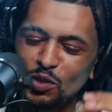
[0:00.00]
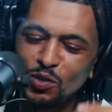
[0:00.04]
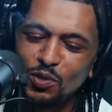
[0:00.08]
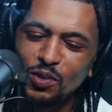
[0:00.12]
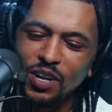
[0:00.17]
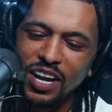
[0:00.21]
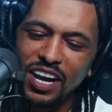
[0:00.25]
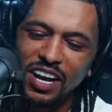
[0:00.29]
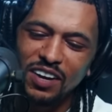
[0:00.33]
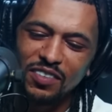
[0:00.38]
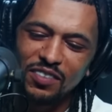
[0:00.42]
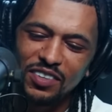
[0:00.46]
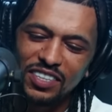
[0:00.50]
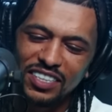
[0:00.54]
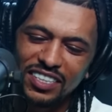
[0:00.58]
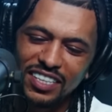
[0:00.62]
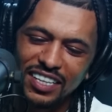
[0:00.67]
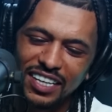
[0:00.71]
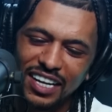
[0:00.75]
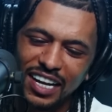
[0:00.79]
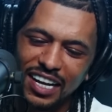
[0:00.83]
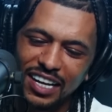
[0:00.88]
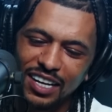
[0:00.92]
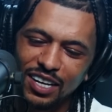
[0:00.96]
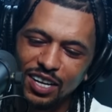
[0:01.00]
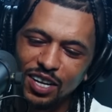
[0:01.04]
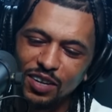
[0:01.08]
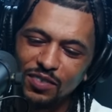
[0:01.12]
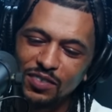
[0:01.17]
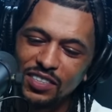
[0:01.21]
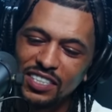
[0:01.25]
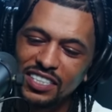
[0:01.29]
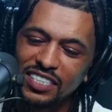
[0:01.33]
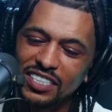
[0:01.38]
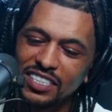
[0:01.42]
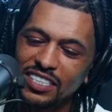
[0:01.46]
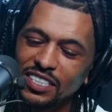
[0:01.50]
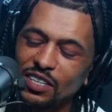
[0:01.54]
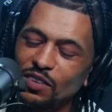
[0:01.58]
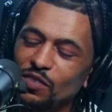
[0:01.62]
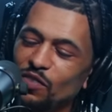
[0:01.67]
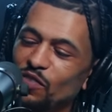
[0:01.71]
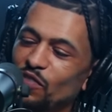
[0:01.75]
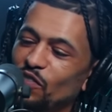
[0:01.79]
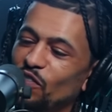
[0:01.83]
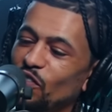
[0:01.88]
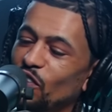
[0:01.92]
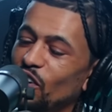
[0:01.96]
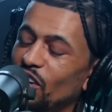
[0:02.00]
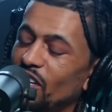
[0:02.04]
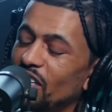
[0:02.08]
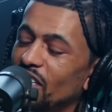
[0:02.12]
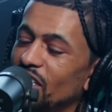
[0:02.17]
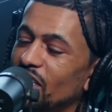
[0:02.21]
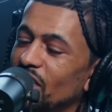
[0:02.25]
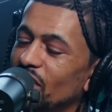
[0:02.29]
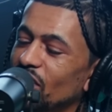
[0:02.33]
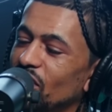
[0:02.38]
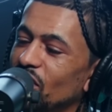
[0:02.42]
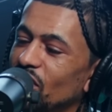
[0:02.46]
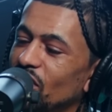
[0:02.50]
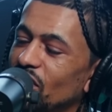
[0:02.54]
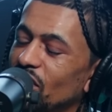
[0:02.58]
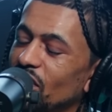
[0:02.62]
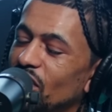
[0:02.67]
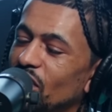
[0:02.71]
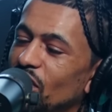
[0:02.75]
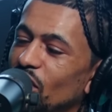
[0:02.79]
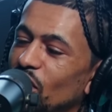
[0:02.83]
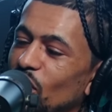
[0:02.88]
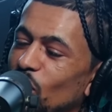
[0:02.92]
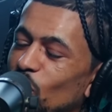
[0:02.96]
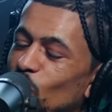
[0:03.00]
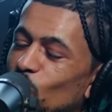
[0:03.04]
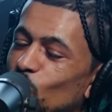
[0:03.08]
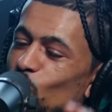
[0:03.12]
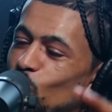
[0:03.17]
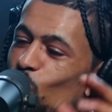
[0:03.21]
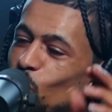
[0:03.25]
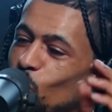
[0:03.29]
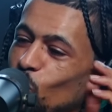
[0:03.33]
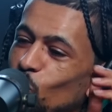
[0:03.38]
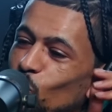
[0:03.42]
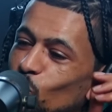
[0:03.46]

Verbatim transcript: to everything I love. This is the funniest shit in the